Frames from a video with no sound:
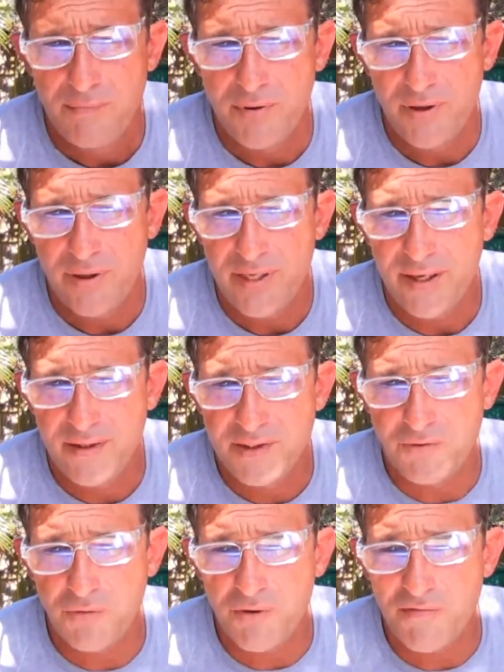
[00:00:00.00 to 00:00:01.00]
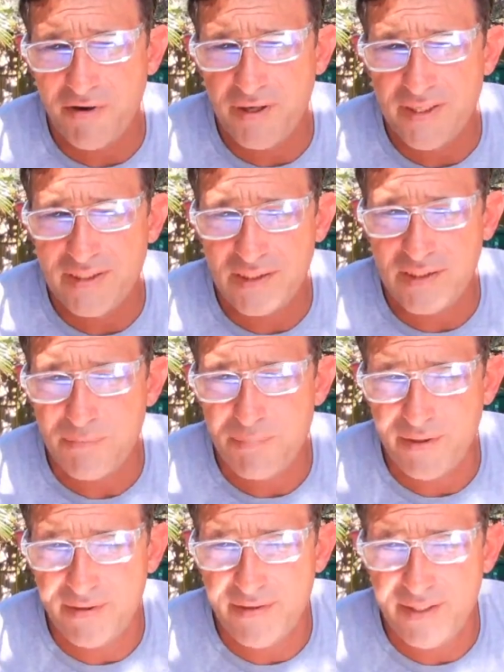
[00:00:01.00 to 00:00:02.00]
But yeah, these will grow very easily.
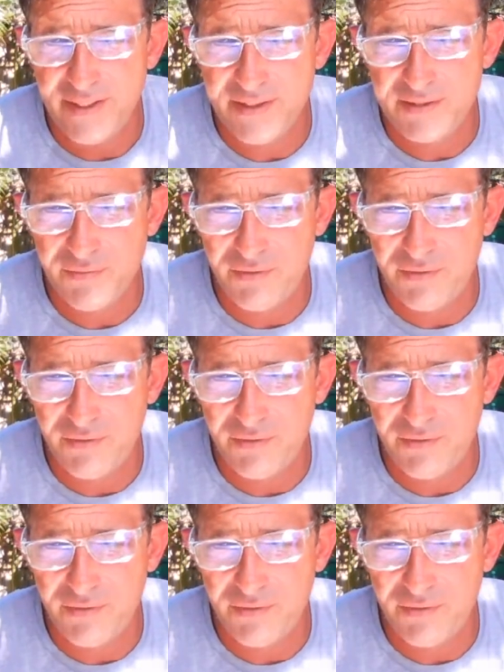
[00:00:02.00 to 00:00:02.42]
But the thing is